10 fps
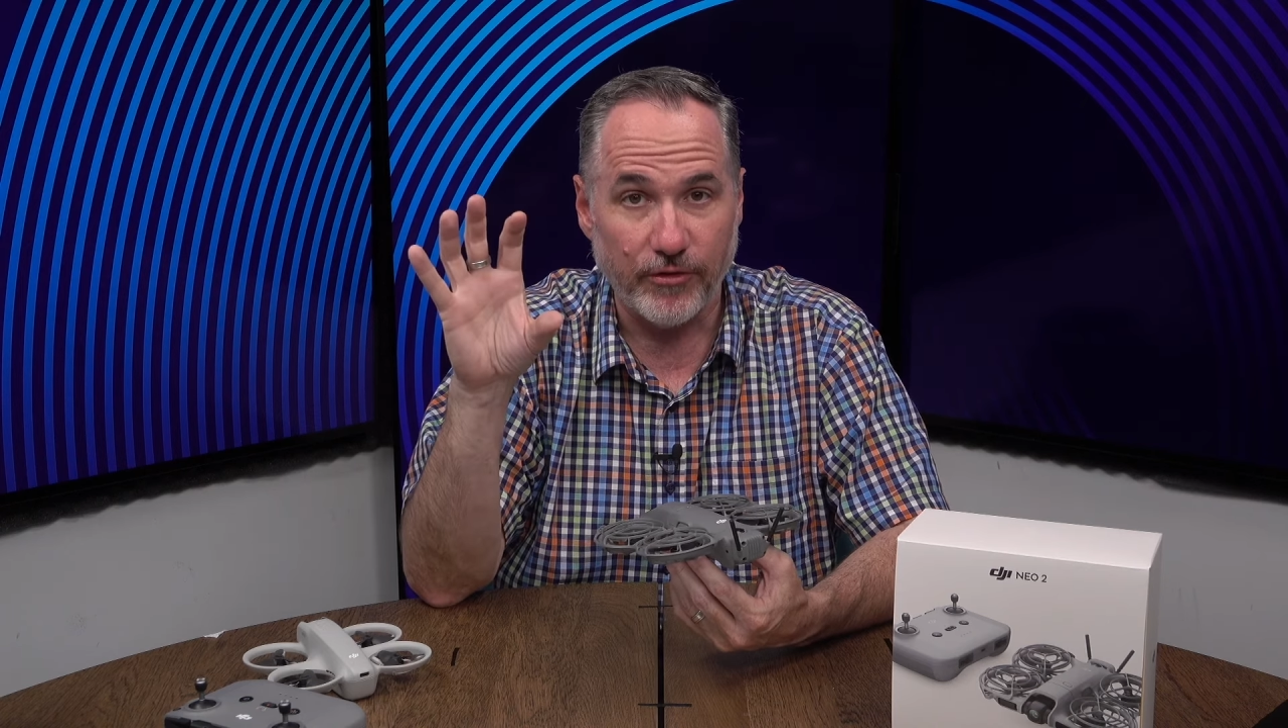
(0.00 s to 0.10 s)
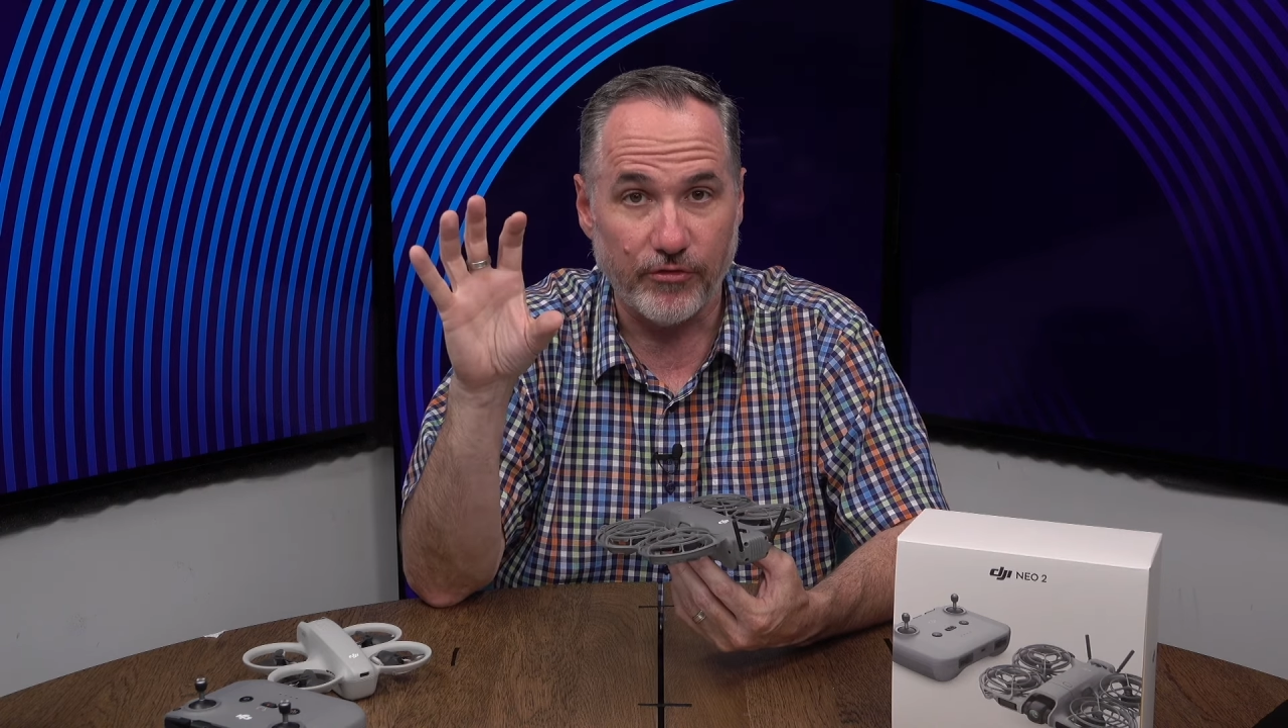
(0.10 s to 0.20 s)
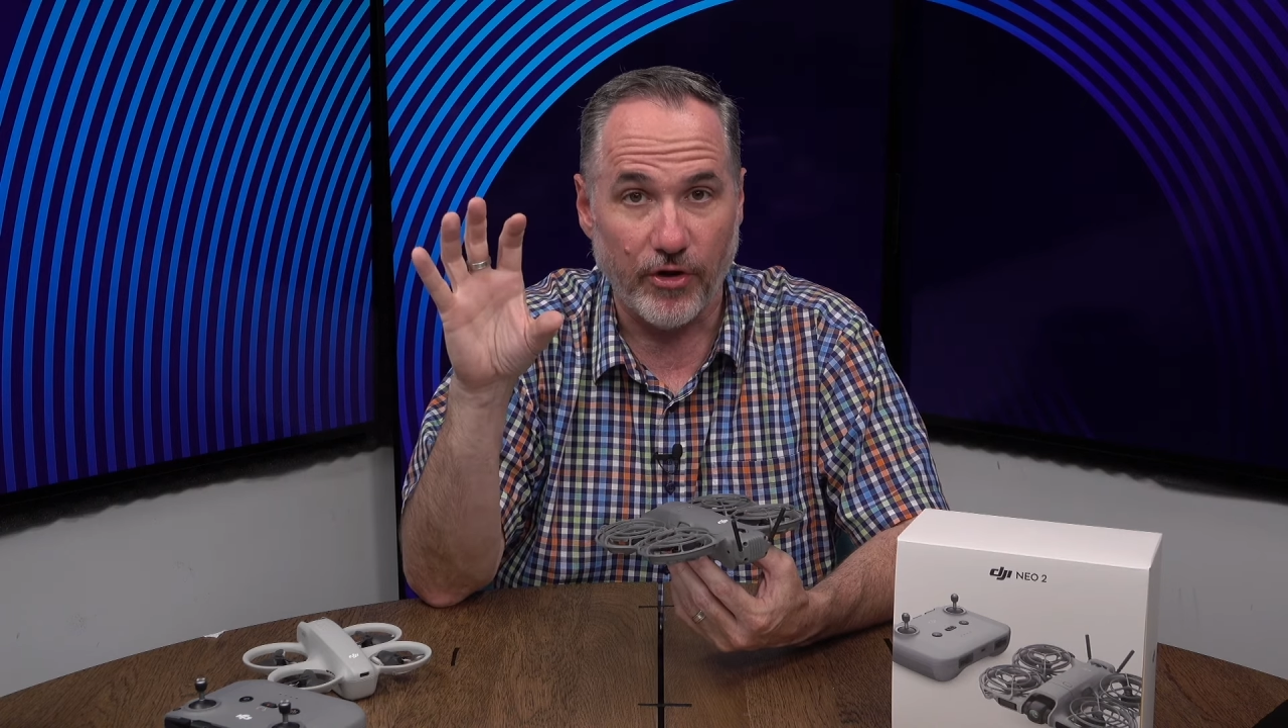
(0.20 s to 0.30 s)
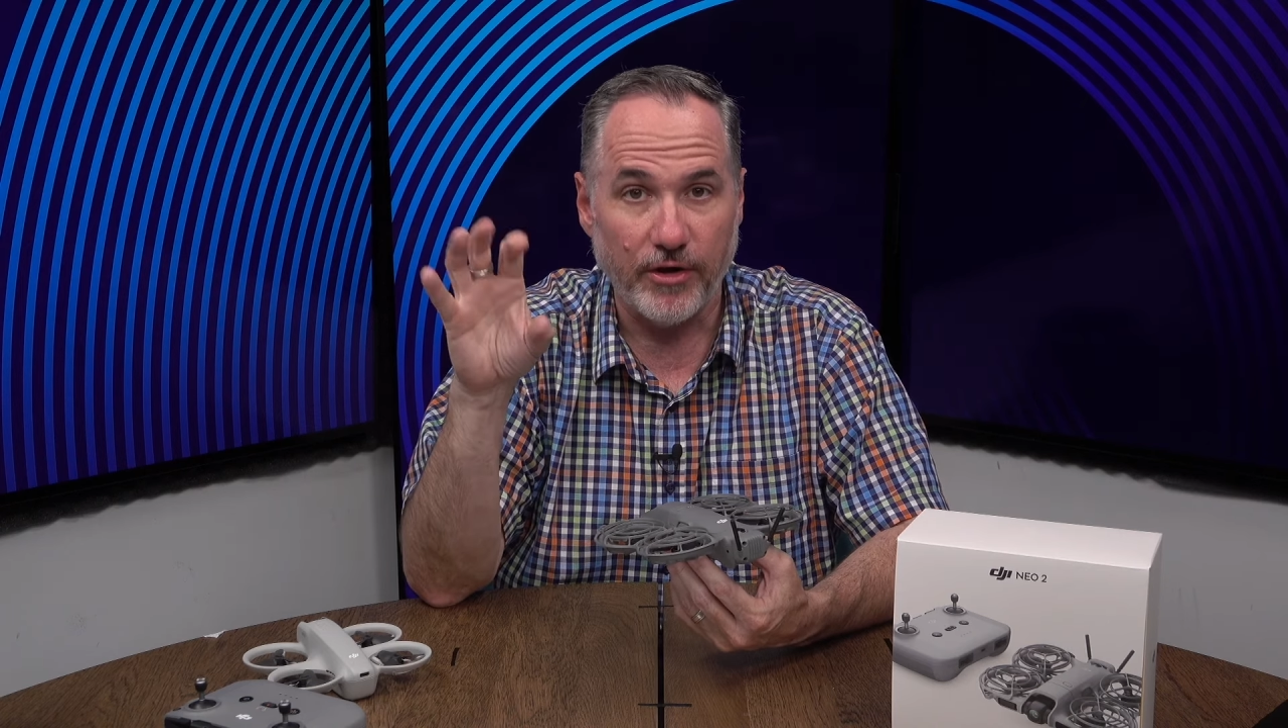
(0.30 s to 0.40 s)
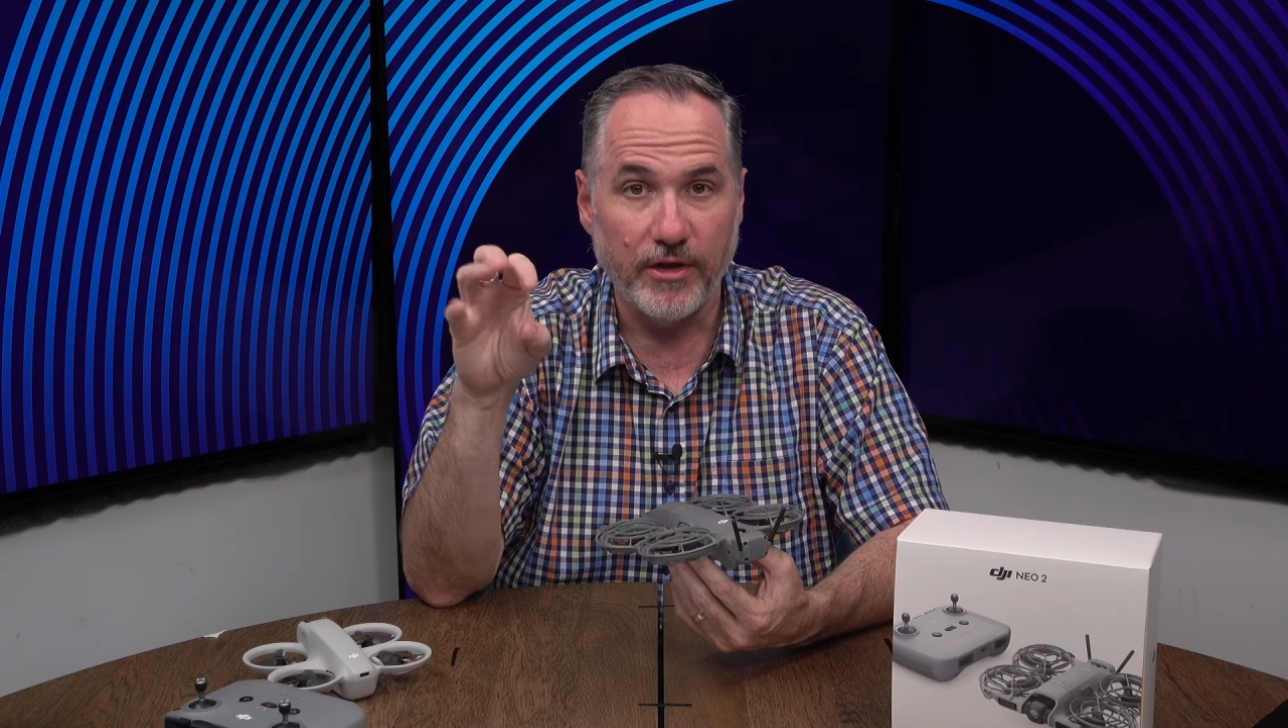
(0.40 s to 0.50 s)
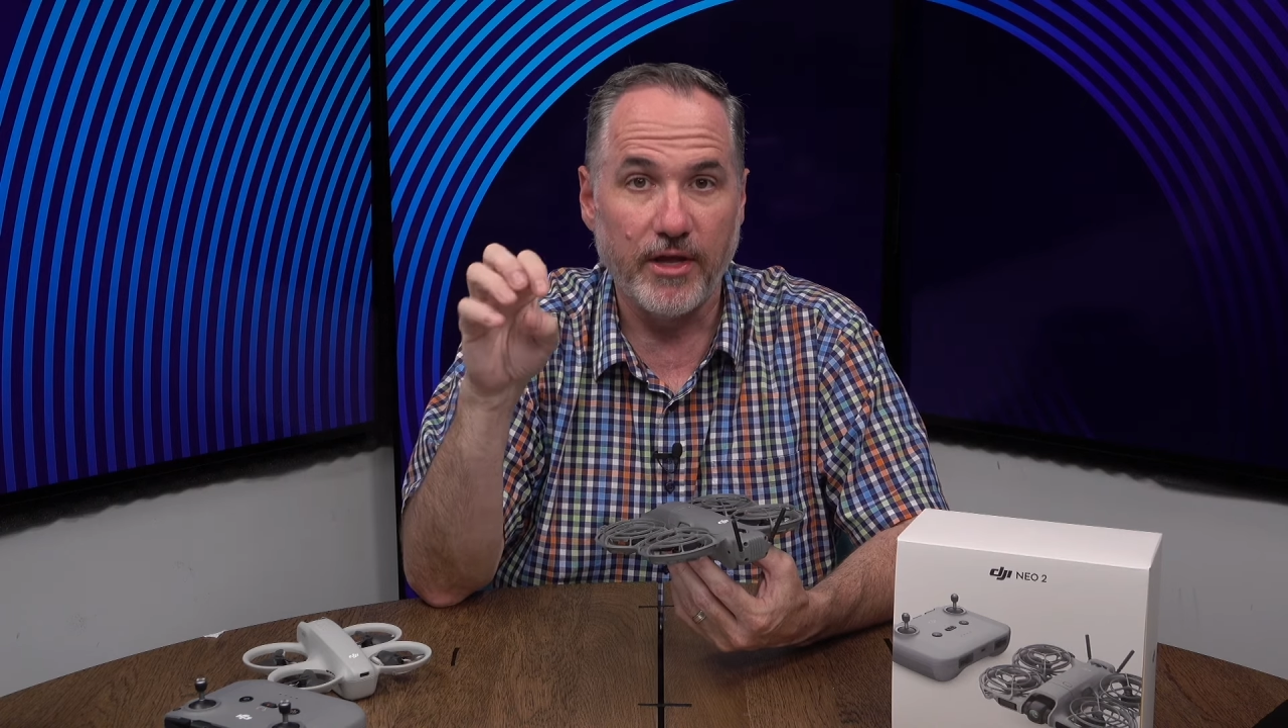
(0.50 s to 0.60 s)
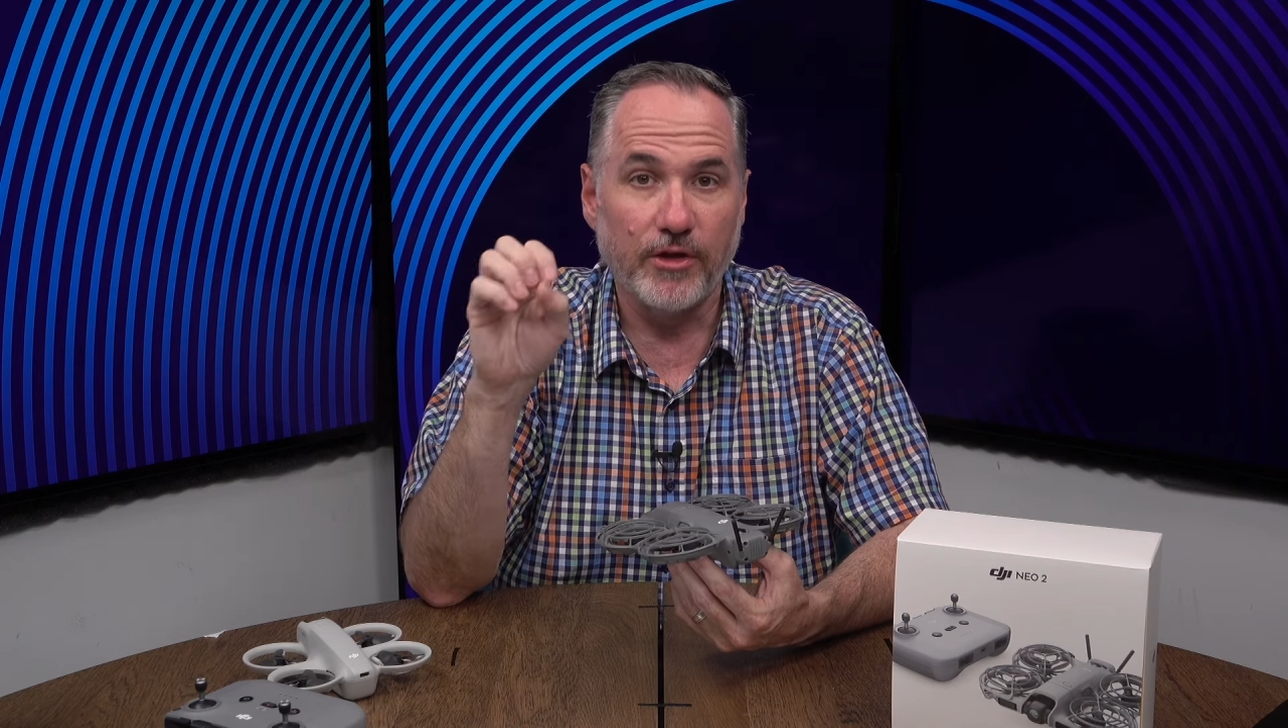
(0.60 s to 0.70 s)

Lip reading: the drone,